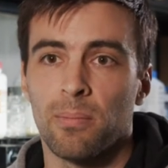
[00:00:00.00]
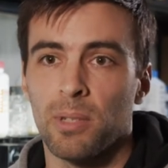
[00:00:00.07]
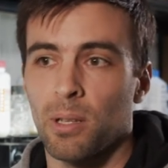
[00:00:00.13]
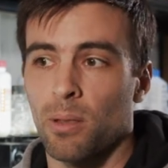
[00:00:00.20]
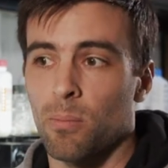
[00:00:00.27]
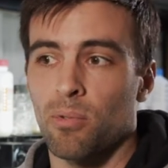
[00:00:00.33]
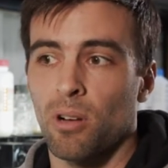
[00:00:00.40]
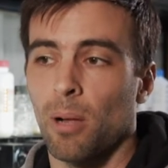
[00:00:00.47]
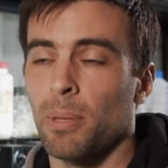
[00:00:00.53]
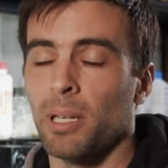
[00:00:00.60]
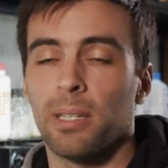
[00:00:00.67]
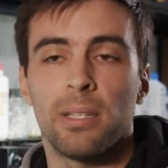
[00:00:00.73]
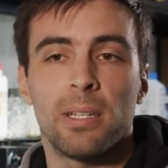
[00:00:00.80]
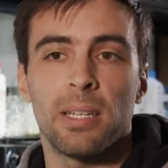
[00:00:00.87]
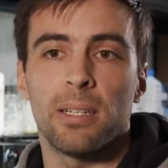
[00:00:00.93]
they're probably
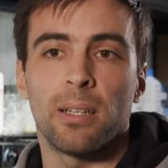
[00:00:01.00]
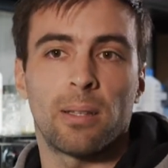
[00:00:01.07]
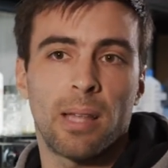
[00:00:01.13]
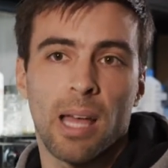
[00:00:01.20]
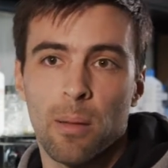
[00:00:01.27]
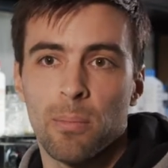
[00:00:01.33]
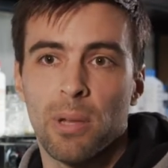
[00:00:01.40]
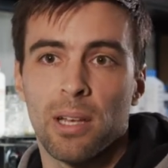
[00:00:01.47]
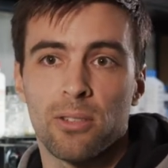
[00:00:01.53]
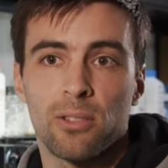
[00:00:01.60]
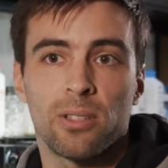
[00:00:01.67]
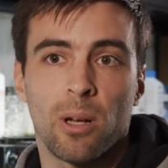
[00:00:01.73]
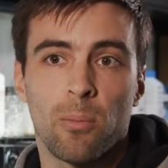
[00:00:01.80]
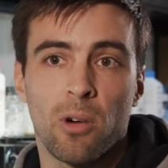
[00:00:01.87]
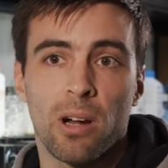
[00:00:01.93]
going to need a lab bench
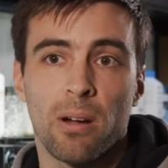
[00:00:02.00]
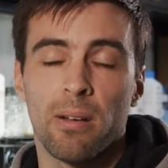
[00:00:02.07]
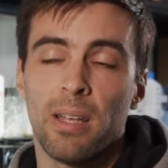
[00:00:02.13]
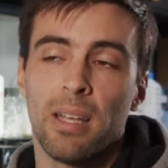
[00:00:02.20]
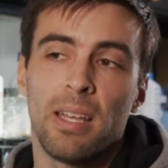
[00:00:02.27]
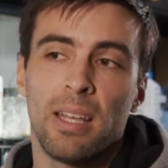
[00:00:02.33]
somewhere.